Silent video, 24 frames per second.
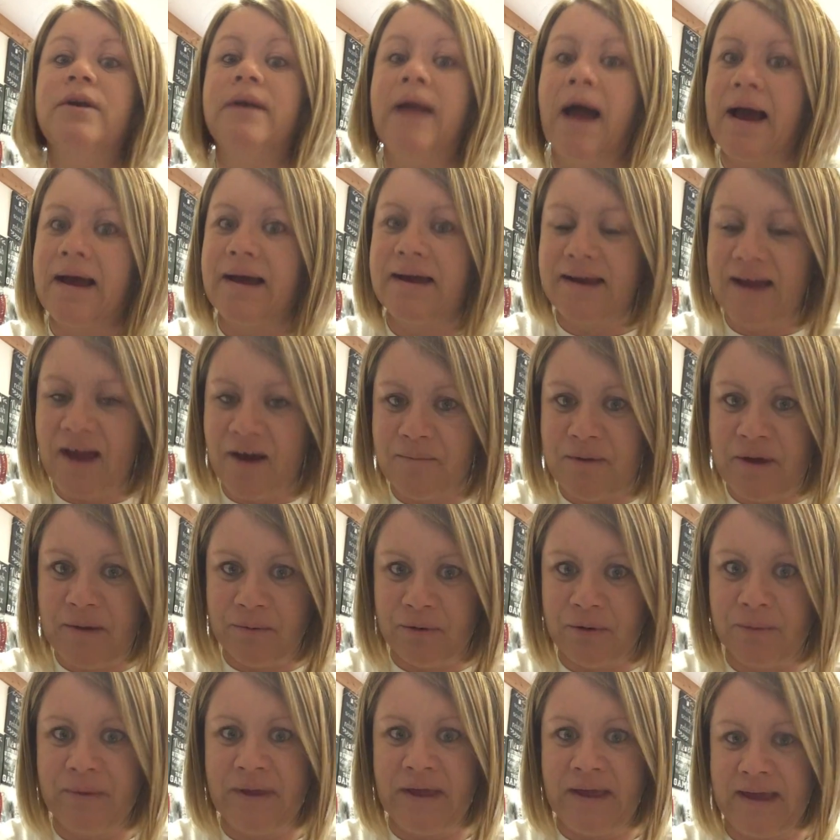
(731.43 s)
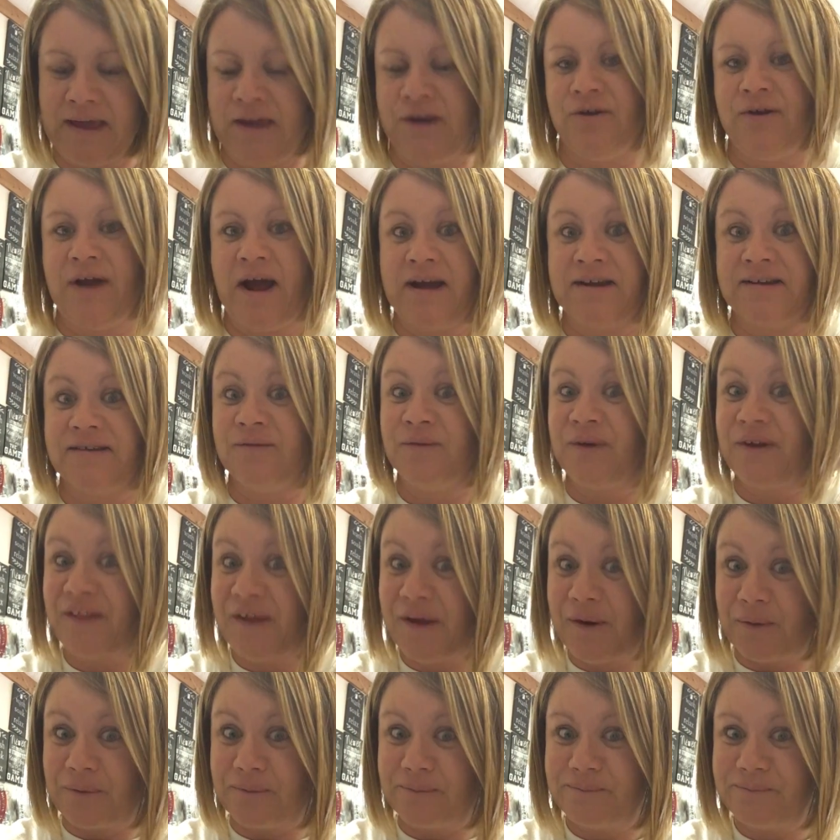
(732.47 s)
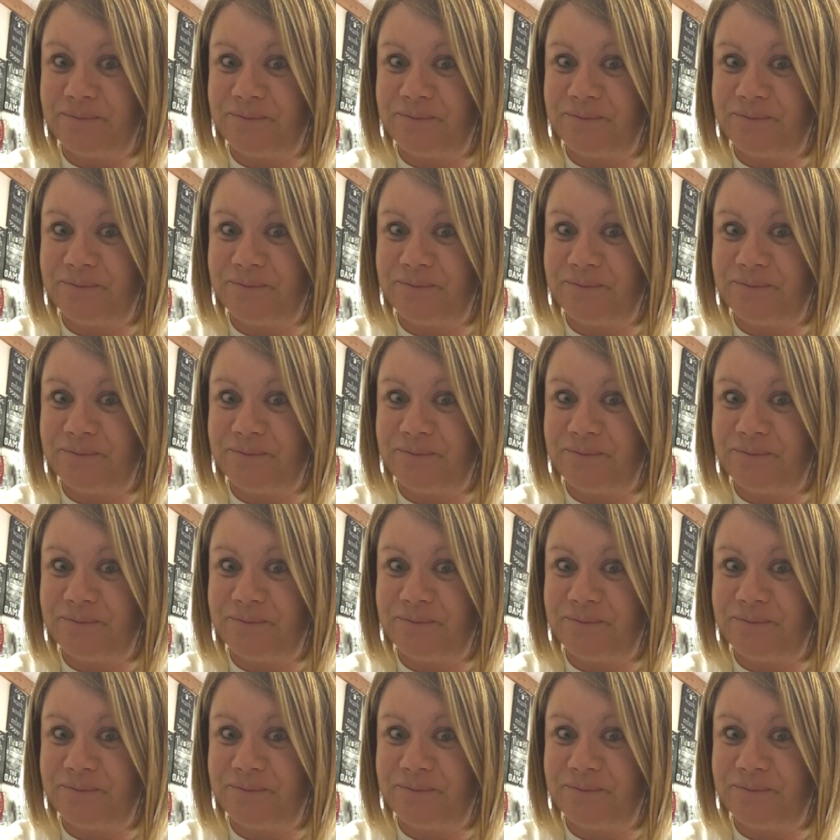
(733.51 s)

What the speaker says: not going to have people being interactive with you.